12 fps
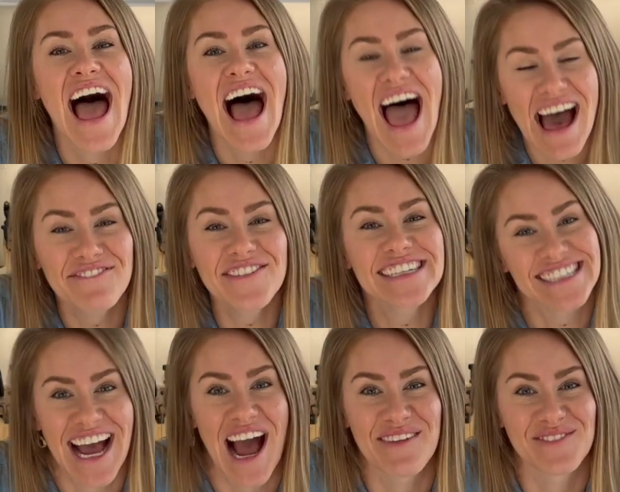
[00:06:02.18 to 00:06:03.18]
Every
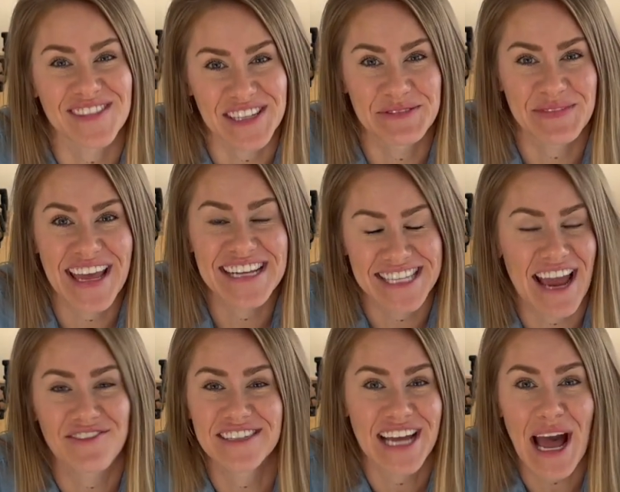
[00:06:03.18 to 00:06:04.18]
time, Lume kids,
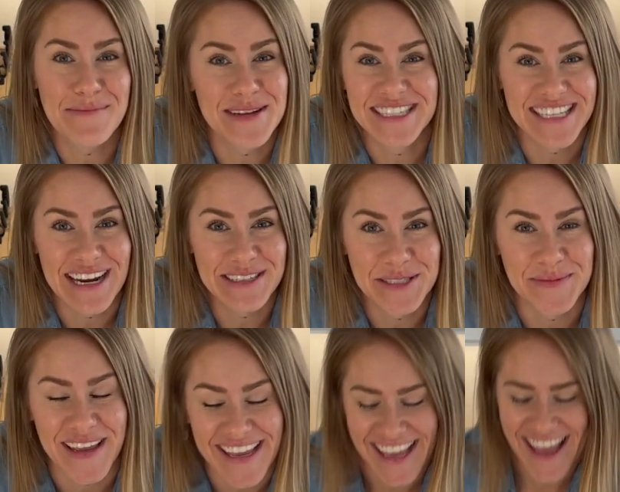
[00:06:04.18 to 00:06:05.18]
every time it scares
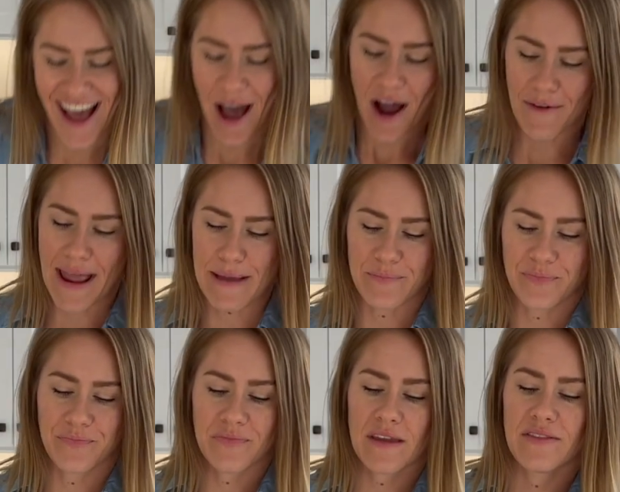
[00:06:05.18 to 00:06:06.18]
me. All right,
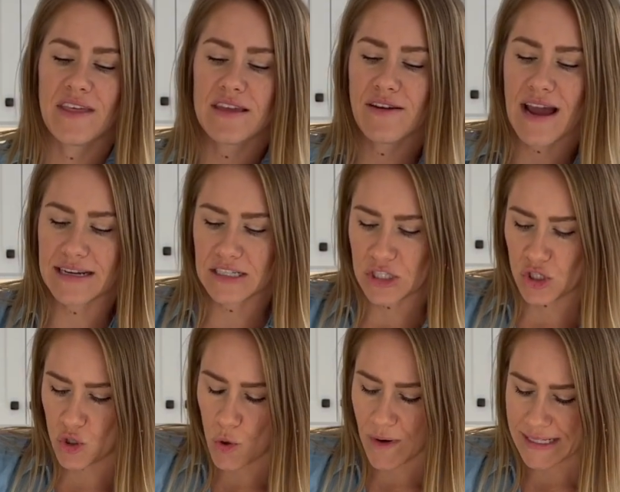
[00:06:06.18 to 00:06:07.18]
then you kind of just
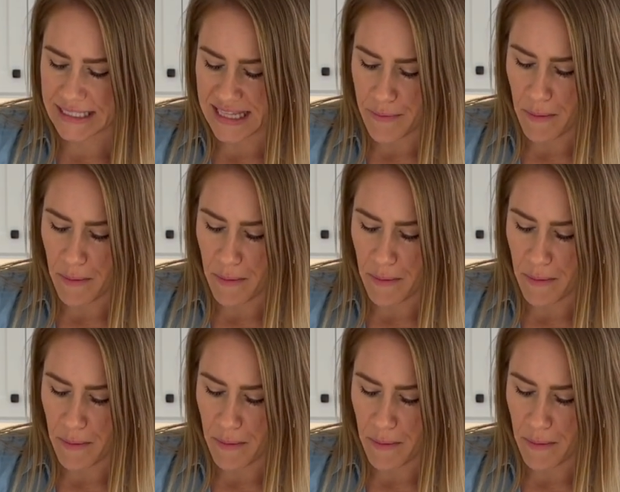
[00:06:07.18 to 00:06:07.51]
twist them